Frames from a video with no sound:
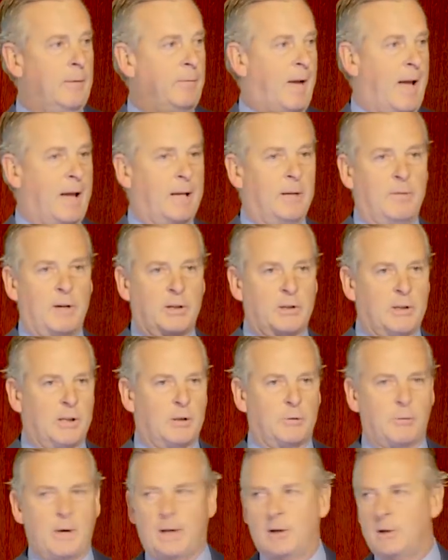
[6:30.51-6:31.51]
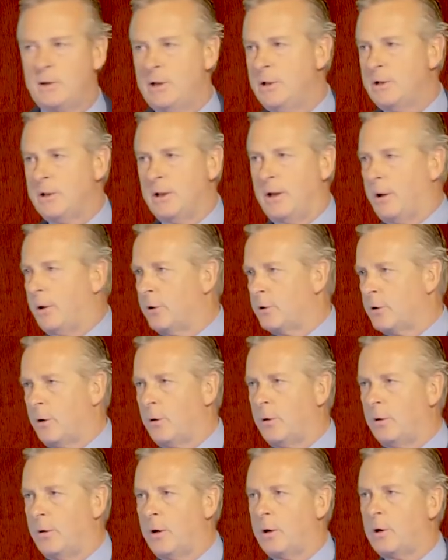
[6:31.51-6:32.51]
value investing strategies and others
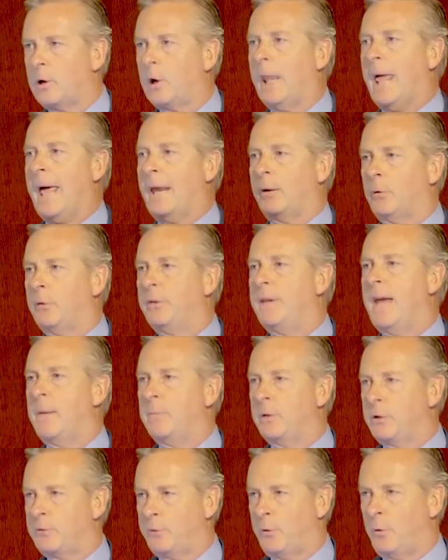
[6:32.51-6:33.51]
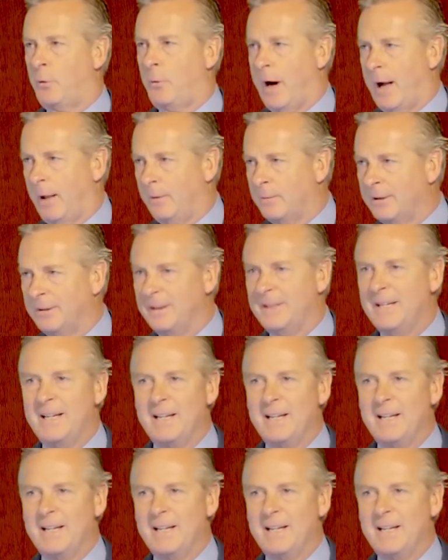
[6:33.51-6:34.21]
are collateral damage for a while.